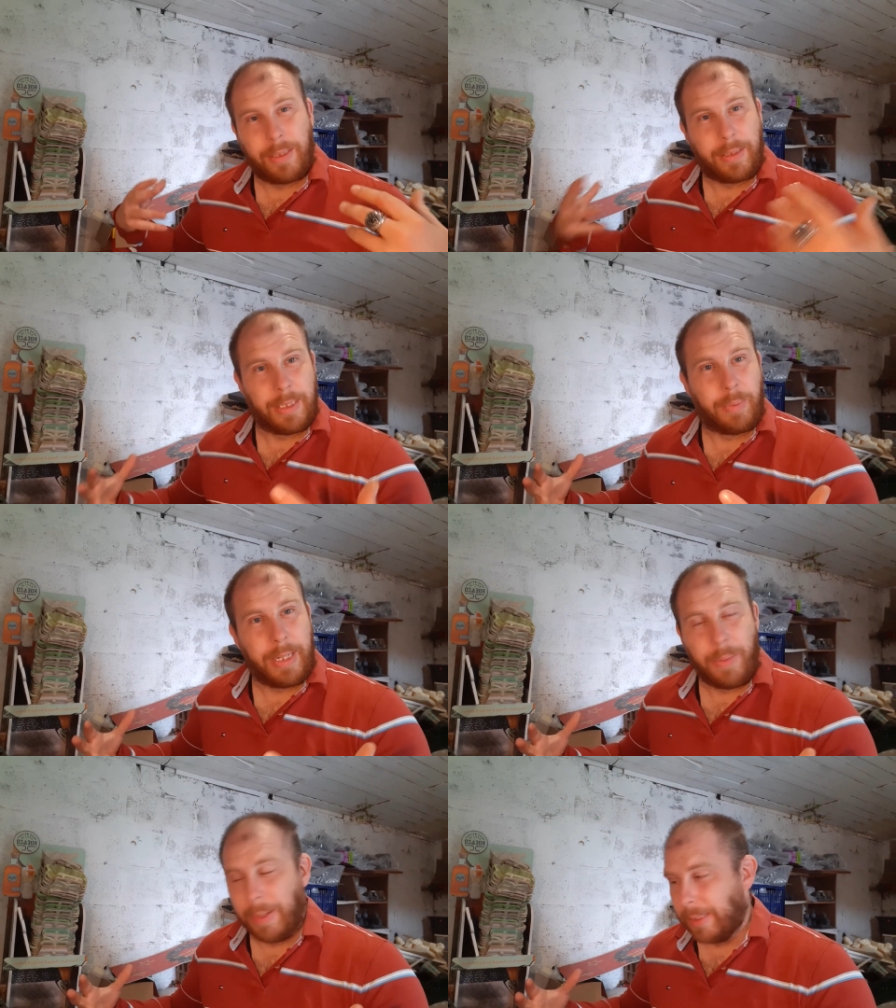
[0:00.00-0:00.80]
These
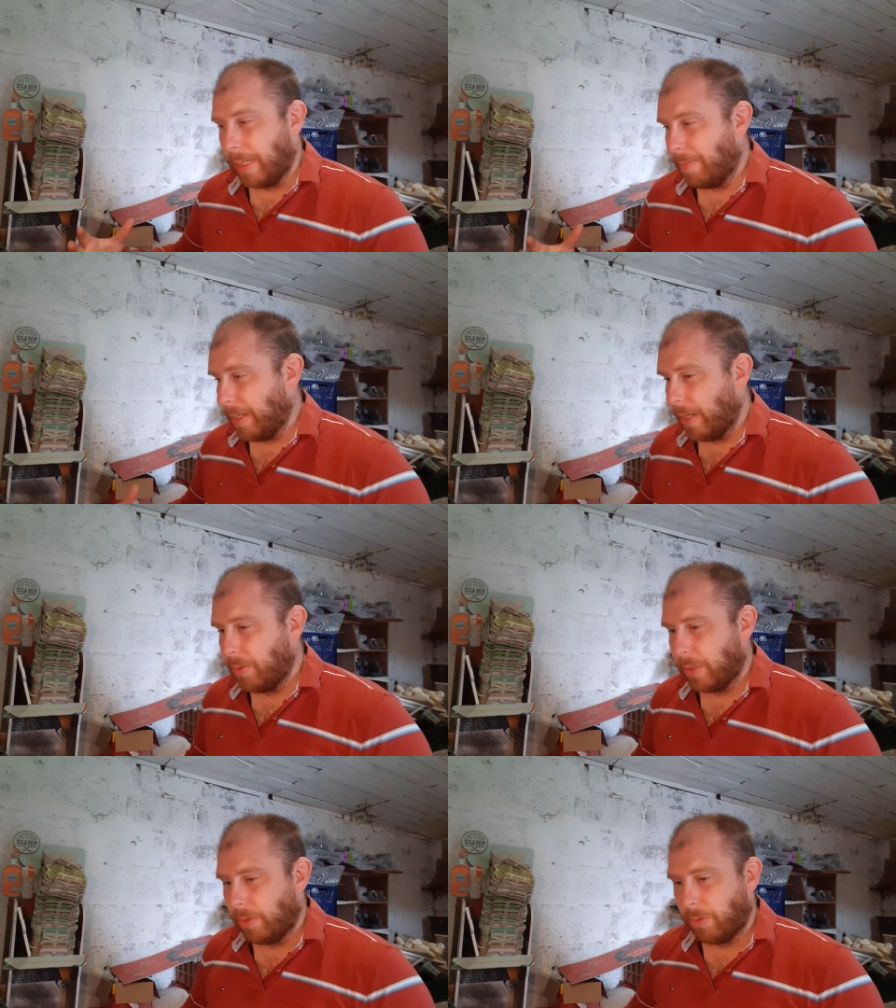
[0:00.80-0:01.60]
weekly Wednesday
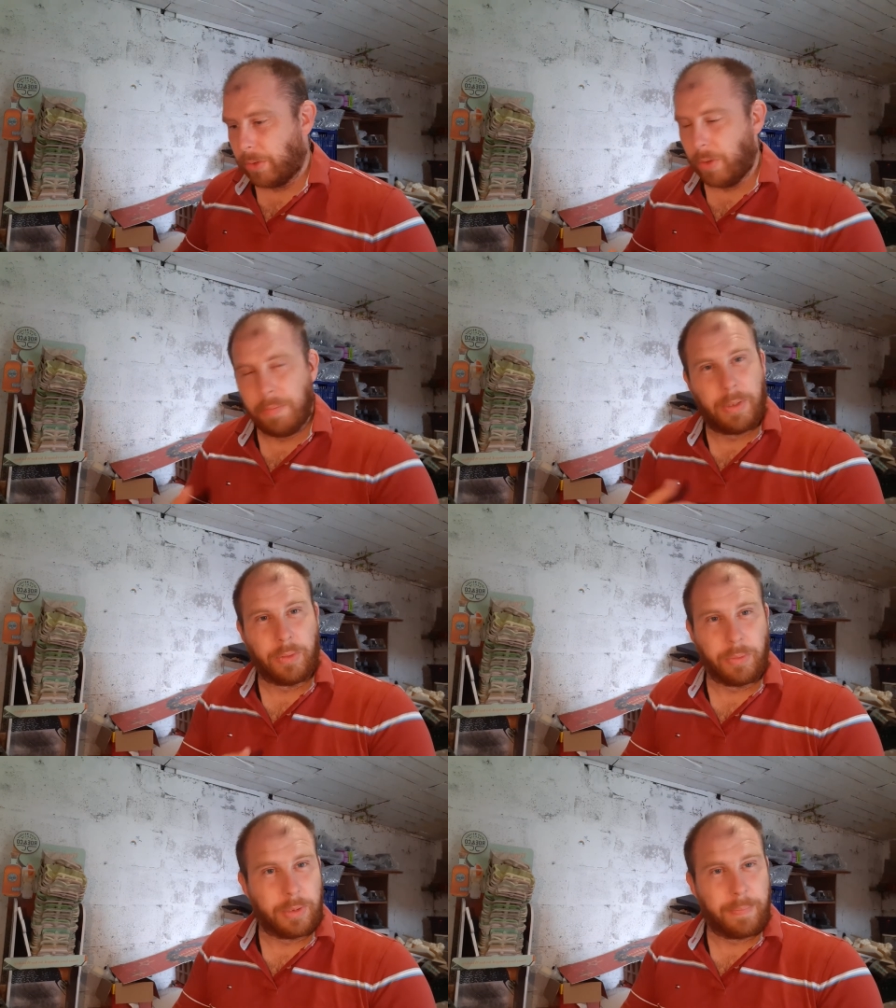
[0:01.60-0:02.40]
videos are all to do with
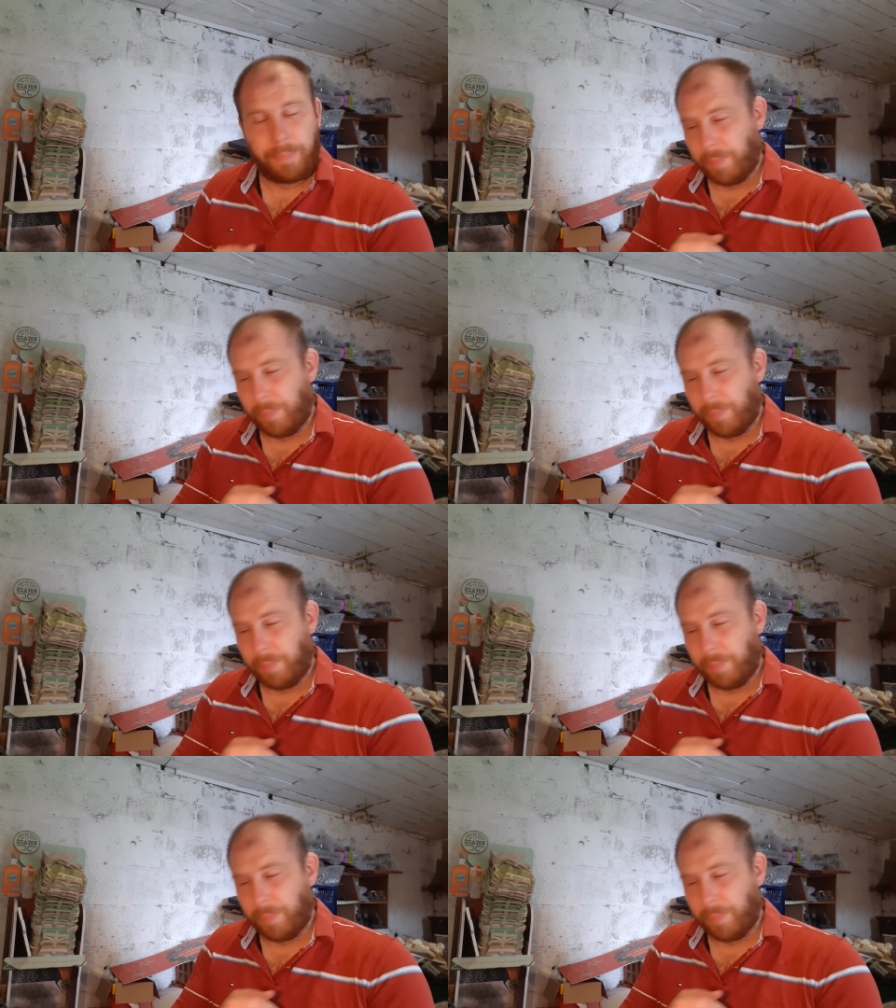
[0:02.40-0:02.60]
models.